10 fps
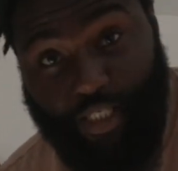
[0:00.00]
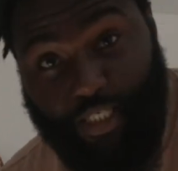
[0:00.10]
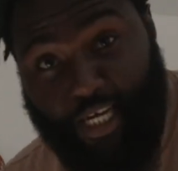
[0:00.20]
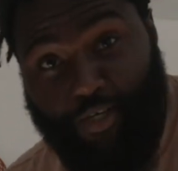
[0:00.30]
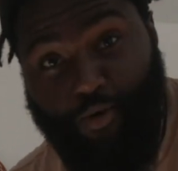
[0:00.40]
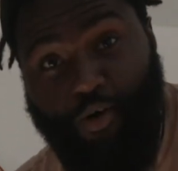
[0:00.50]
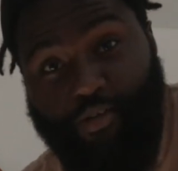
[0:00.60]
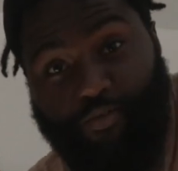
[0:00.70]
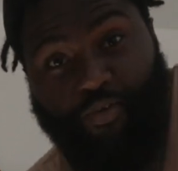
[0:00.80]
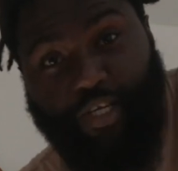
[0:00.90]
to his channel.
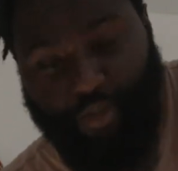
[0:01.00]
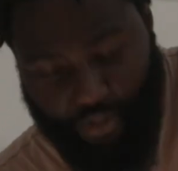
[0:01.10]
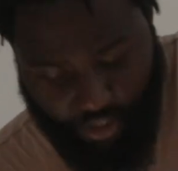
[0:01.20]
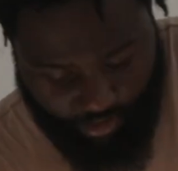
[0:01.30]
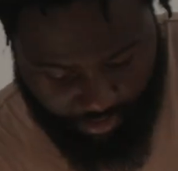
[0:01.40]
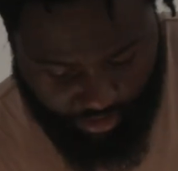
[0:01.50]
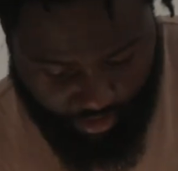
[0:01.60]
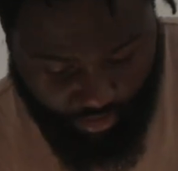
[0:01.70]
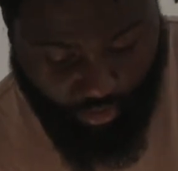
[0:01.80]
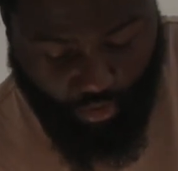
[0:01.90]
All the videos is up
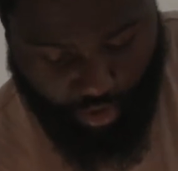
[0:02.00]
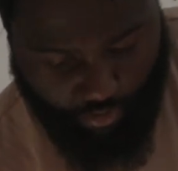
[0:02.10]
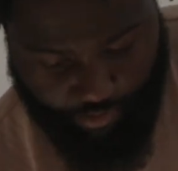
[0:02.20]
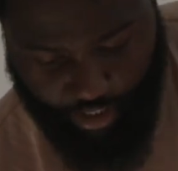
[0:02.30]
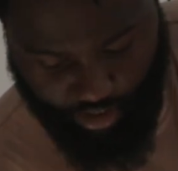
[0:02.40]
there too, Lord